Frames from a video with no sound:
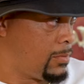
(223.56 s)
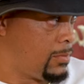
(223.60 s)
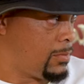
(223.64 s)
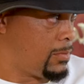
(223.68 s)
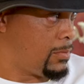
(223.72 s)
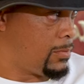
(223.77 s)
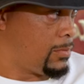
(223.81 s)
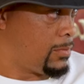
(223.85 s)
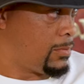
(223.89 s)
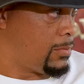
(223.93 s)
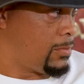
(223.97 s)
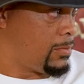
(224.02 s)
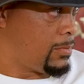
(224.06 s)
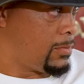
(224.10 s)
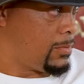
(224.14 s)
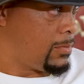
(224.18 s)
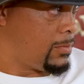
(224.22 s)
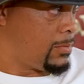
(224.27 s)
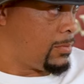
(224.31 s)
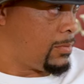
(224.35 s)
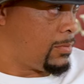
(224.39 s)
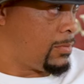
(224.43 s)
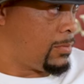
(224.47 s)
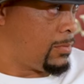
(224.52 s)

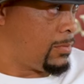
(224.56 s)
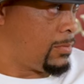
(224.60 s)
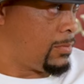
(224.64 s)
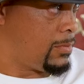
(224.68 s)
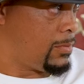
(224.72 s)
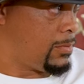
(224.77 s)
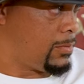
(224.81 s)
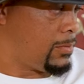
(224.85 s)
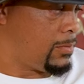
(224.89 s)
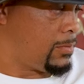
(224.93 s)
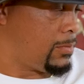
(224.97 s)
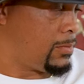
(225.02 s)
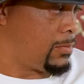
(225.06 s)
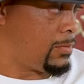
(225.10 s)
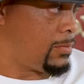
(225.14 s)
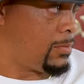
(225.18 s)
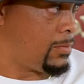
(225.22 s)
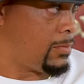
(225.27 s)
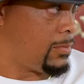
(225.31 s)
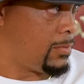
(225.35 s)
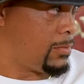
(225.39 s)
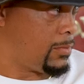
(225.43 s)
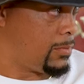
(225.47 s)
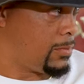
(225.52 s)

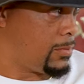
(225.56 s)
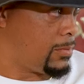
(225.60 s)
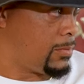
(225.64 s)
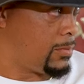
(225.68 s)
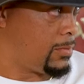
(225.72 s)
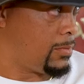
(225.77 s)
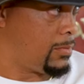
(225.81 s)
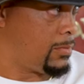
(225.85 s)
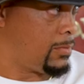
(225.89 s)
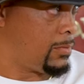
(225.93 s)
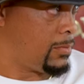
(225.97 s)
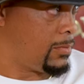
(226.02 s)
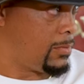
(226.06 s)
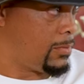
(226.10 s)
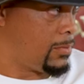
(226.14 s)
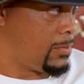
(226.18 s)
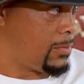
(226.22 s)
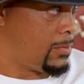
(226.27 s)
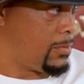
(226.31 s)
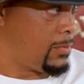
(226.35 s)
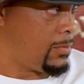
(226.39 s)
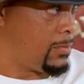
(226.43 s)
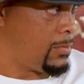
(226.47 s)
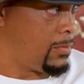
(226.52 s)

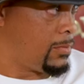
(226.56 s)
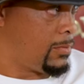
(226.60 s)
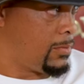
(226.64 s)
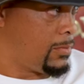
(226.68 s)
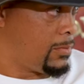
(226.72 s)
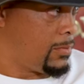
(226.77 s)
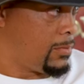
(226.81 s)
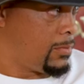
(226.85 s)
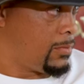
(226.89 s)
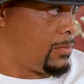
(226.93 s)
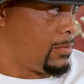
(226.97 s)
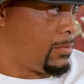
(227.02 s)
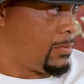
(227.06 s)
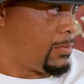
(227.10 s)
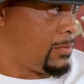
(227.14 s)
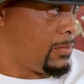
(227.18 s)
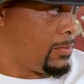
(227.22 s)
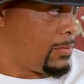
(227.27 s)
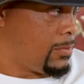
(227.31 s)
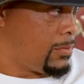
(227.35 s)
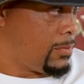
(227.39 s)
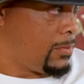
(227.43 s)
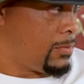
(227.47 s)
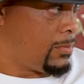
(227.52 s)

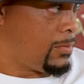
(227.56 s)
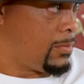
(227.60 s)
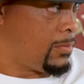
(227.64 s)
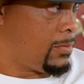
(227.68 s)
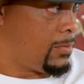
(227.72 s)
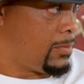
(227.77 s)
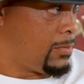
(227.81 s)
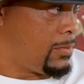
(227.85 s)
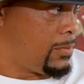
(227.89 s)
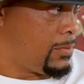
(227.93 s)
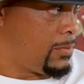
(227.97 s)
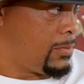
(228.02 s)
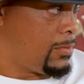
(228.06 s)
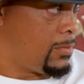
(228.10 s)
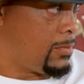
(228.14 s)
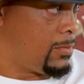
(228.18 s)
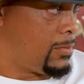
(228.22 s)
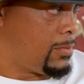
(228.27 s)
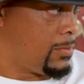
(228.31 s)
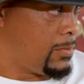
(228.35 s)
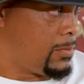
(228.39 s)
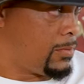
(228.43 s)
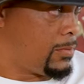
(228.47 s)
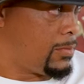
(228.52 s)

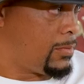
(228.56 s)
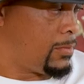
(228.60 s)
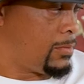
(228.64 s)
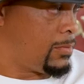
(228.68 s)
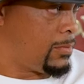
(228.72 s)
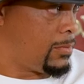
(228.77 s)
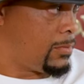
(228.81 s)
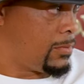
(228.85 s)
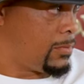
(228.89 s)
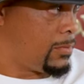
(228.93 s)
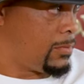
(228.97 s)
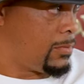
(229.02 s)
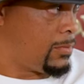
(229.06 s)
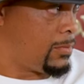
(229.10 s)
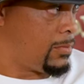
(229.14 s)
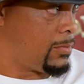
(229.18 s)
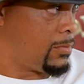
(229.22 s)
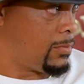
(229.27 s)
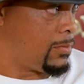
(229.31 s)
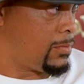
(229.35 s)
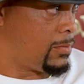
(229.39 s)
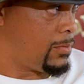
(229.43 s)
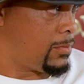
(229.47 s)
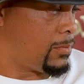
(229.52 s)

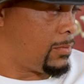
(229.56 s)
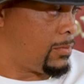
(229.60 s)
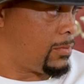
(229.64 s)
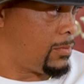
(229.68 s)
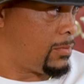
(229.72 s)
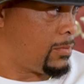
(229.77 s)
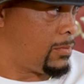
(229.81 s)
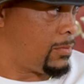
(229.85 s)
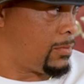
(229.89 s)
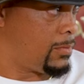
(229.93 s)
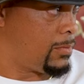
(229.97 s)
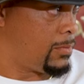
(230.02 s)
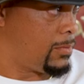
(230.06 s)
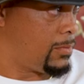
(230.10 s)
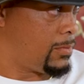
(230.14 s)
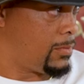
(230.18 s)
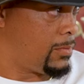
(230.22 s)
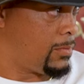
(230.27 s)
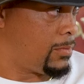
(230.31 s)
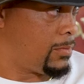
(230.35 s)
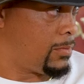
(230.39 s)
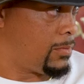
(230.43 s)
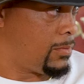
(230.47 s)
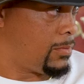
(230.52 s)

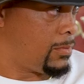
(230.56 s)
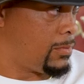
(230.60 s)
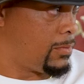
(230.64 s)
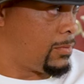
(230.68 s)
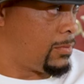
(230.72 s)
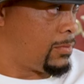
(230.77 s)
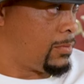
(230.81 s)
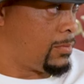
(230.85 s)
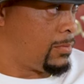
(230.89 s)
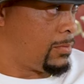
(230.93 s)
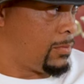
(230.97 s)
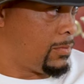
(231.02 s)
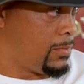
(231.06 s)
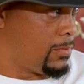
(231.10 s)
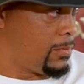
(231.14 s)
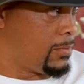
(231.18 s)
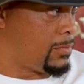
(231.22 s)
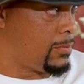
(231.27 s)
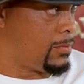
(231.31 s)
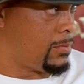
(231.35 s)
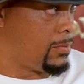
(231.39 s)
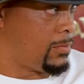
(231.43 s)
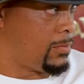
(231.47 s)
This person isn't speaking.